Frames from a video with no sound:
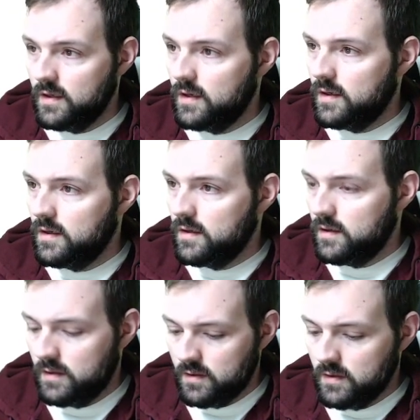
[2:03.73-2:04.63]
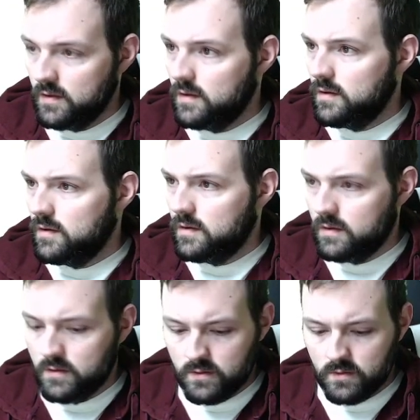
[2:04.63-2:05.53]

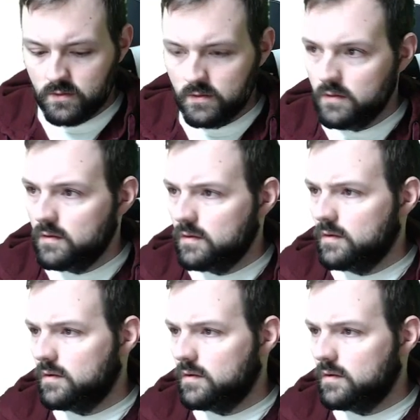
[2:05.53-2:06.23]
(silence)